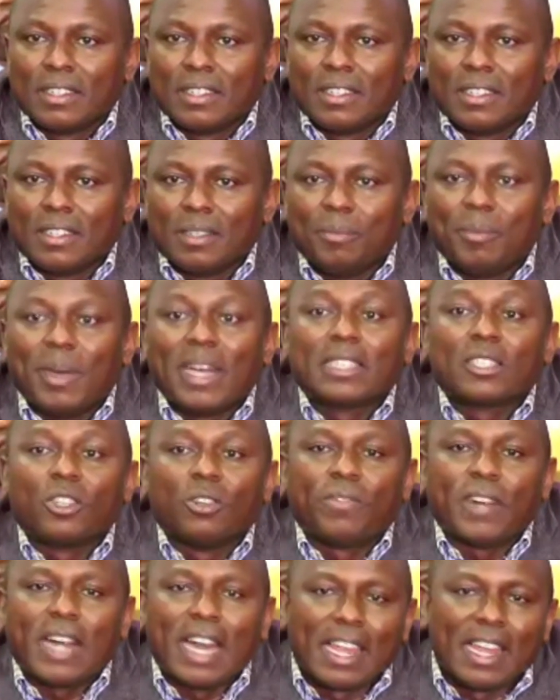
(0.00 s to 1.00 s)
the Master of
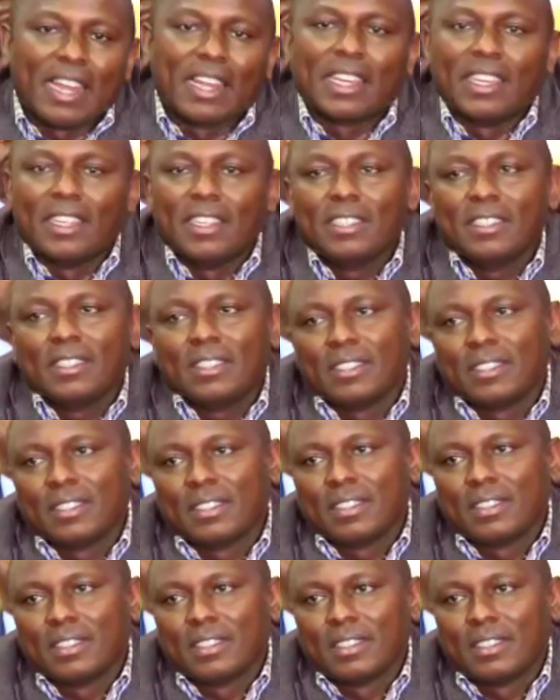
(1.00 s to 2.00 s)
Anarchy,
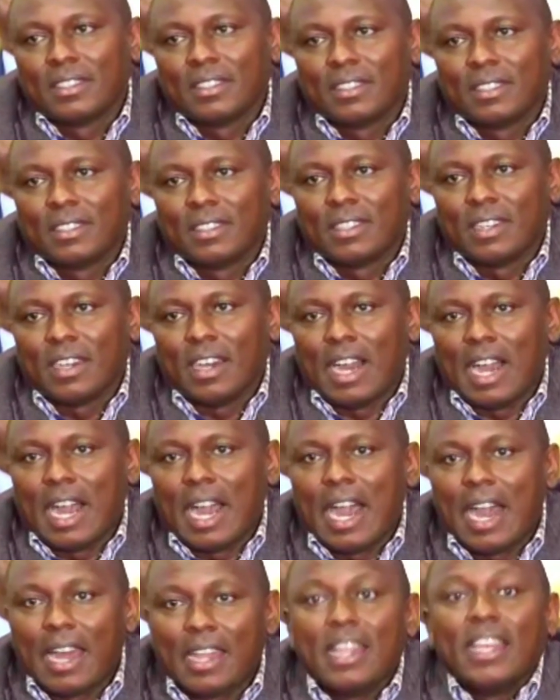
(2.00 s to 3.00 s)

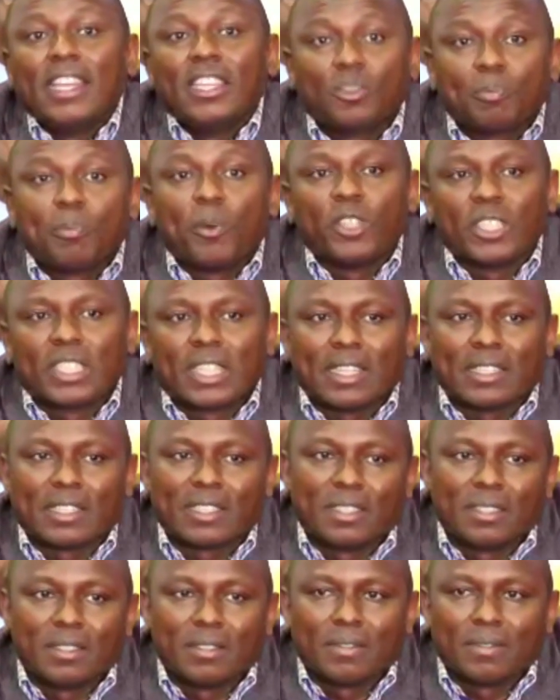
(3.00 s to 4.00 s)
and his sponsors,
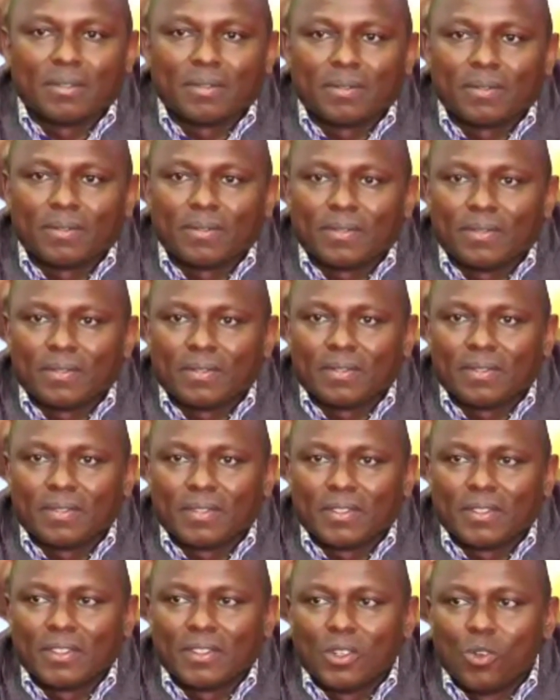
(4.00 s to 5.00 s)

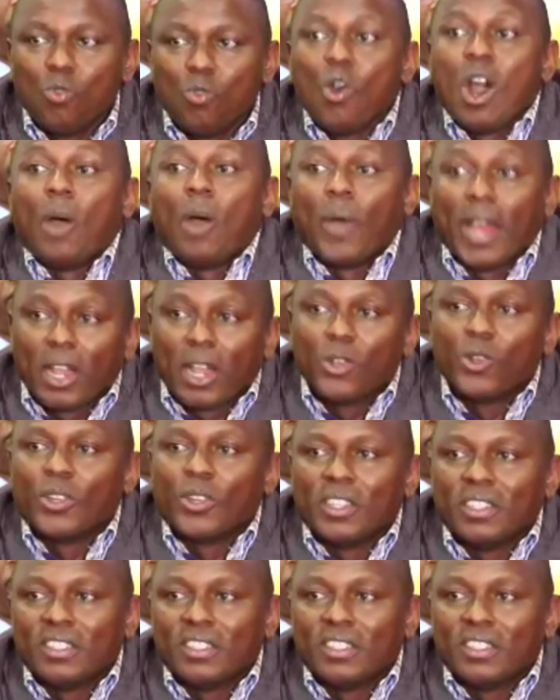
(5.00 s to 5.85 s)
who are well known.